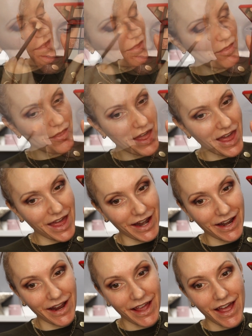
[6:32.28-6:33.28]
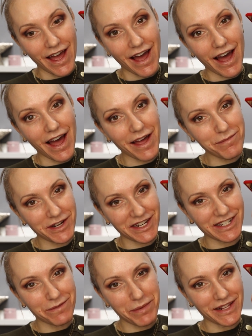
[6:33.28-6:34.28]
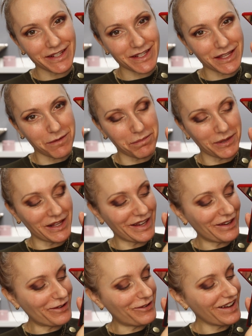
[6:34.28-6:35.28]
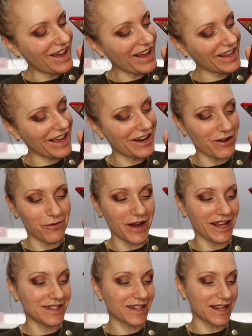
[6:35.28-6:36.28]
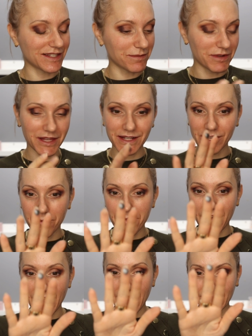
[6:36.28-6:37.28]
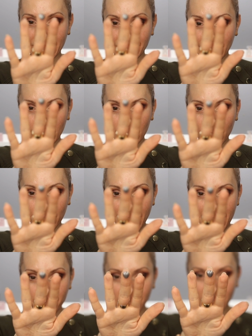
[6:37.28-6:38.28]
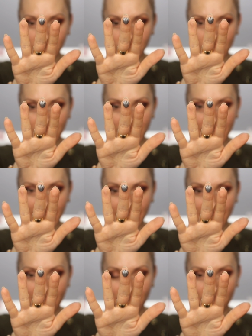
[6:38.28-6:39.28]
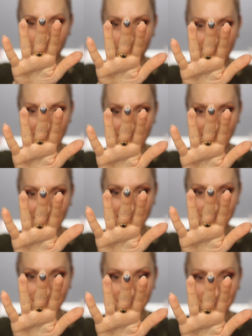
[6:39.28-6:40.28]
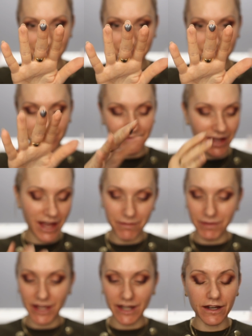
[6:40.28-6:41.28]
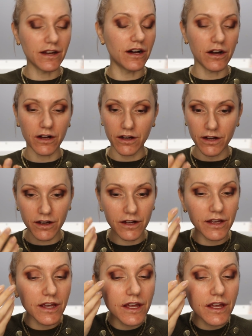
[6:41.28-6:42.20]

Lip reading: Then I'm going to dip into the blue. I cannot wait to get some of this on my eyelids. Look how stunning that is. I mean, oh,